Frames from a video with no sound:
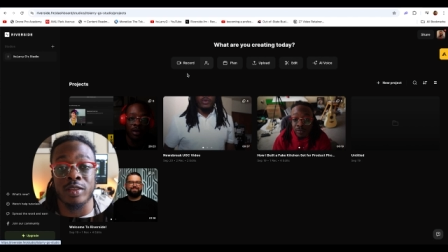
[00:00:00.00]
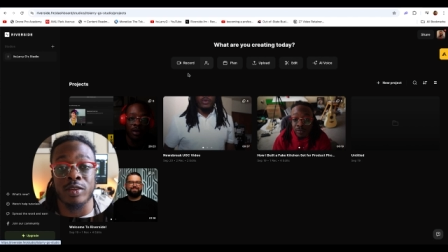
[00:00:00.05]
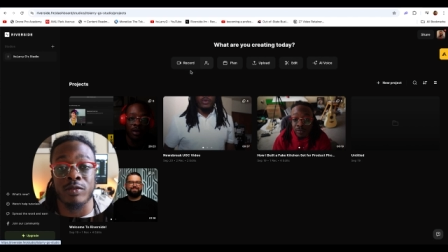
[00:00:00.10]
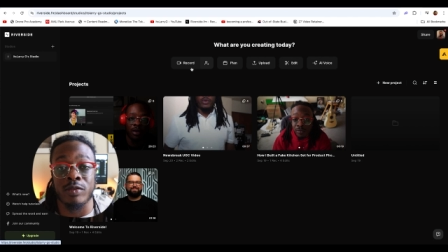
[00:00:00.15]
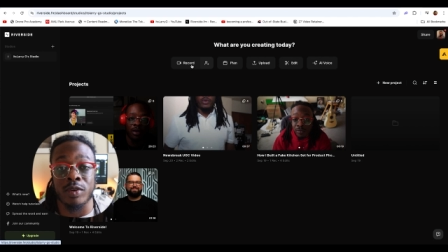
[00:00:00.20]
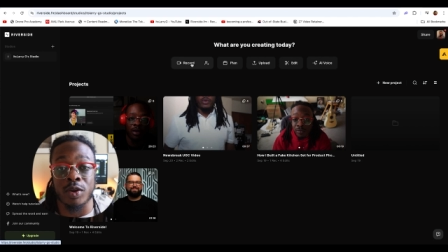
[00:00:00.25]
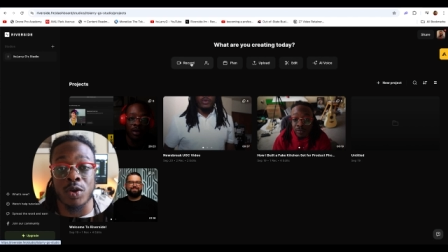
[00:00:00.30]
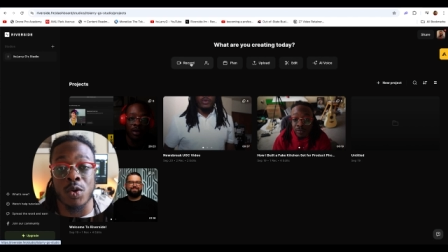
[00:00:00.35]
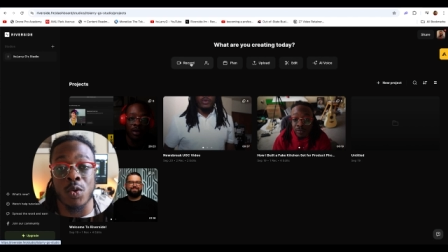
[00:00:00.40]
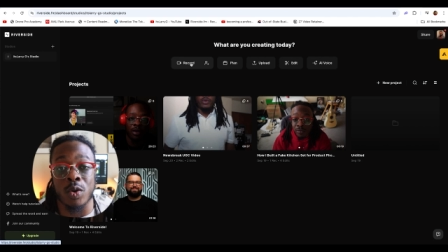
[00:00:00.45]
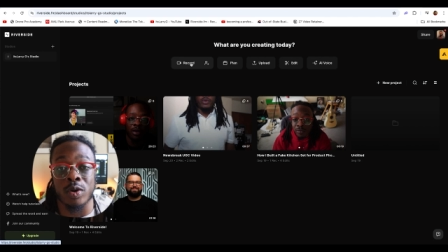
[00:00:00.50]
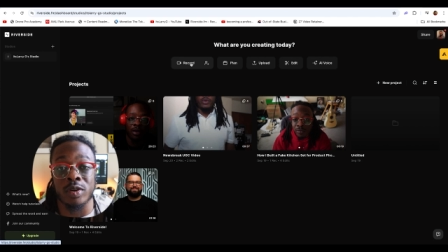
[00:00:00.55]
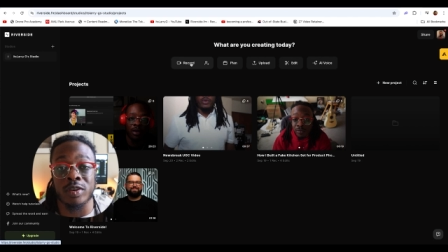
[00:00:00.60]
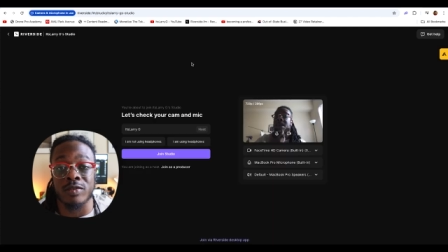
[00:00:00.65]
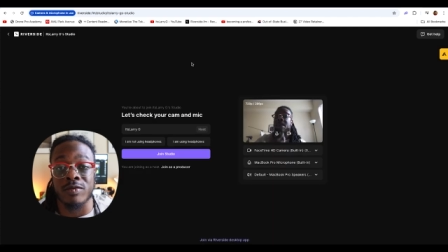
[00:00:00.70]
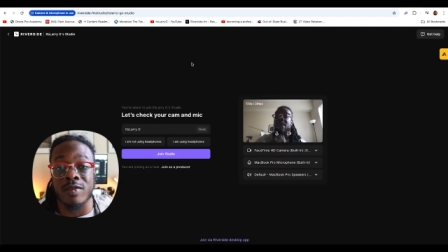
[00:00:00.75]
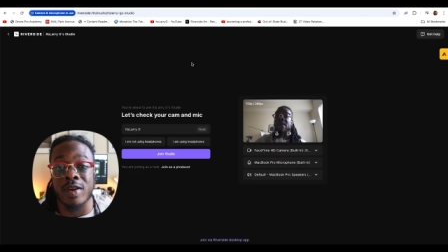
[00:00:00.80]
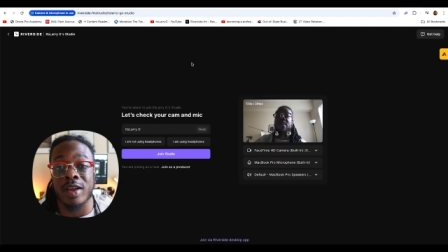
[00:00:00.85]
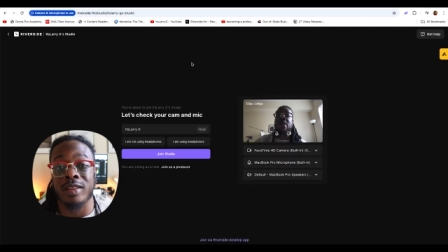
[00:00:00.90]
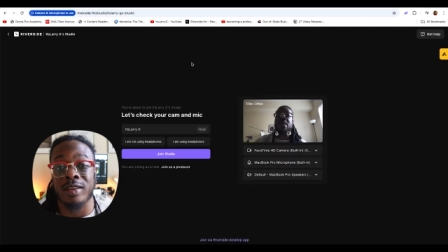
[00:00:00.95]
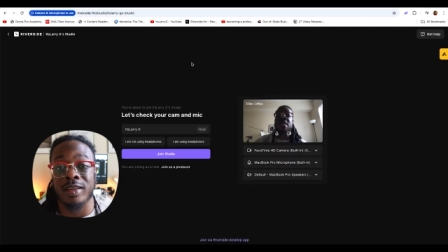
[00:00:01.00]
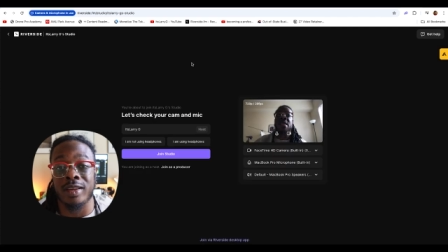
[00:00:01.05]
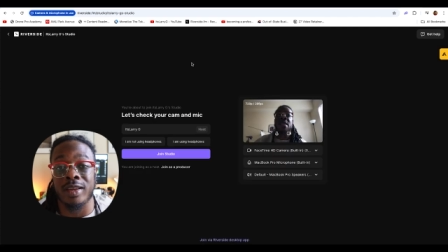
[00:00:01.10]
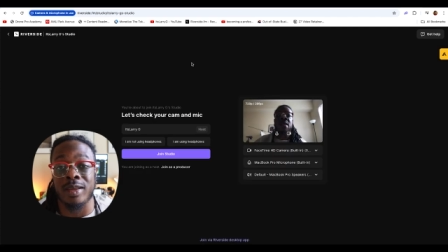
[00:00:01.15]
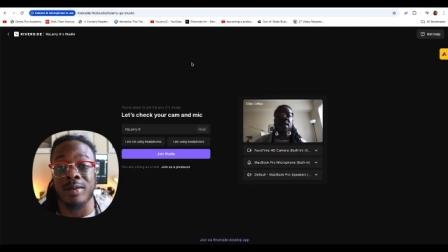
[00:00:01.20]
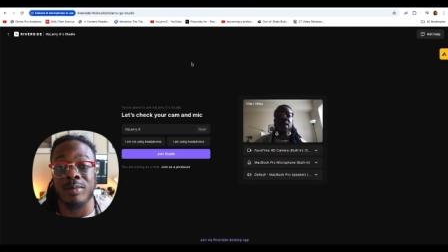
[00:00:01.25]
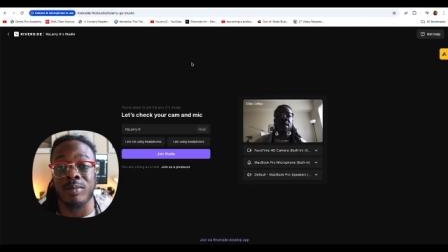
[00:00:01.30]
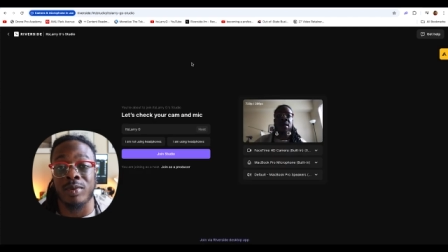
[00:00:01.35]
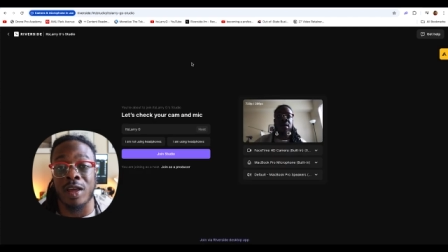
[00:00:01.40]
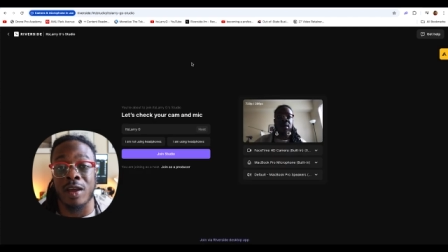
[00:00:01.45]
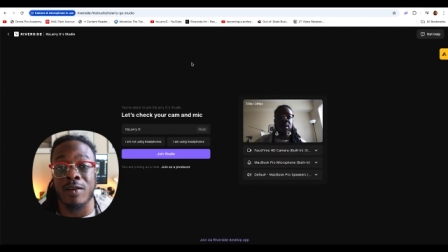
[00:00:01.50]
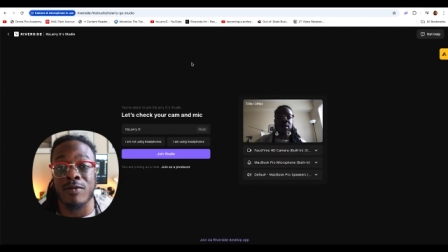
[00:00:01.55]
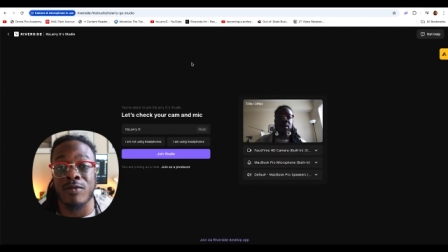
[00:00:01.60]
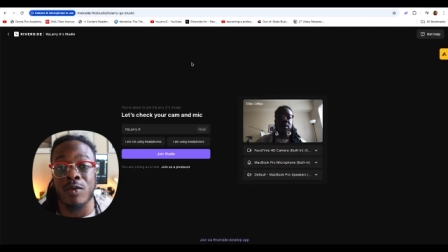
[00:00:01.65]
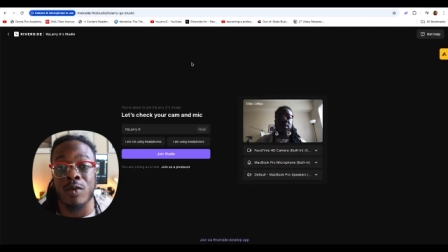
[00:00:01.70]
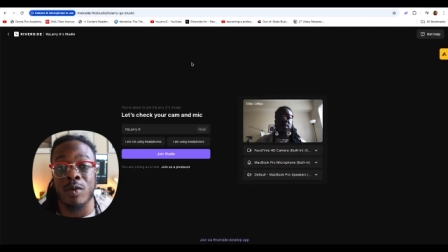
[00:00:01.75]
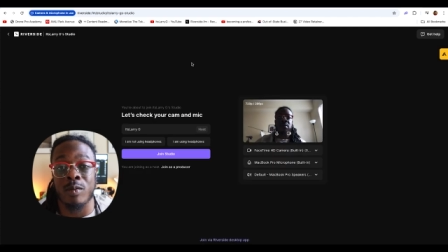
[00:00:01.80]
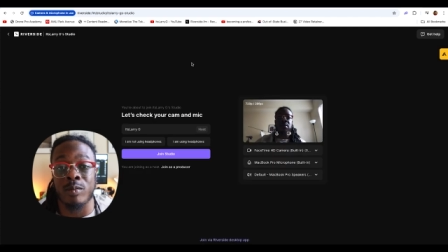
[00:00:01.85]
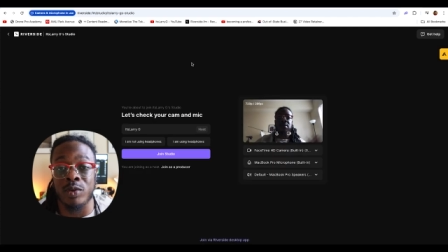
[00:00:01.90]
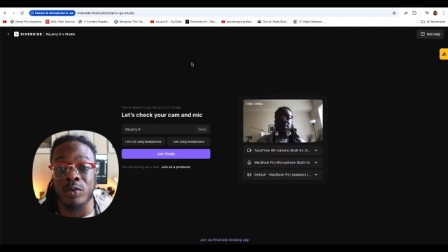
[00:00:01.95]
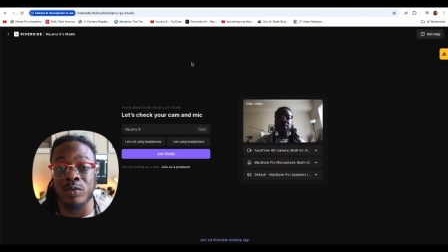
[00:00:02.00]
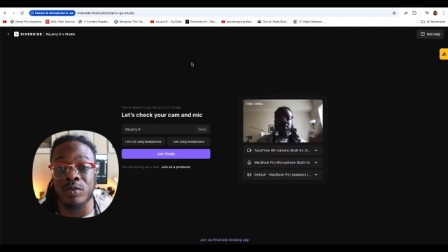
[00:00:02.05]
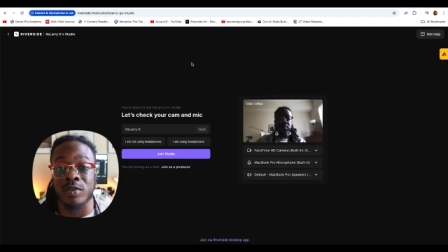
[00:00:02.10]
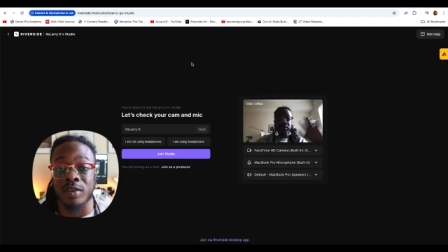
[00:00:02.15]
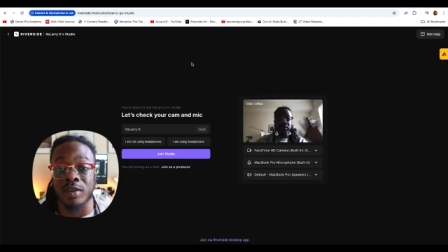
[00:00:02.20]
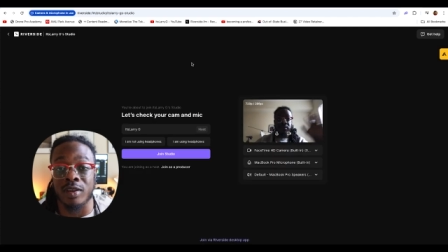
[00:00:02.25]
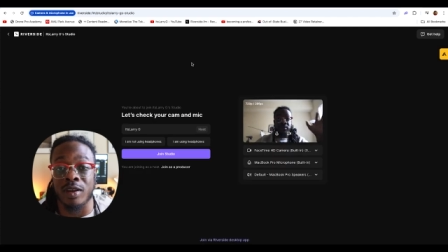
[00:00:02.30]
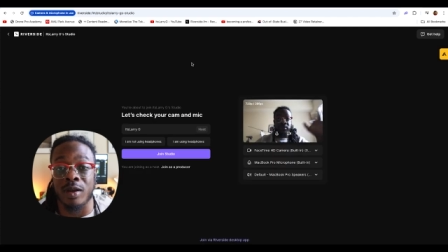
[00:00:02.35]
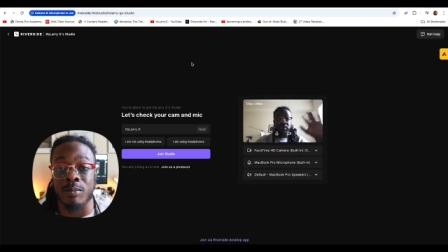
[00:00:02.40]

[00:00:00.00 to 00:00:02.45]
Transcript: either record directly in platform using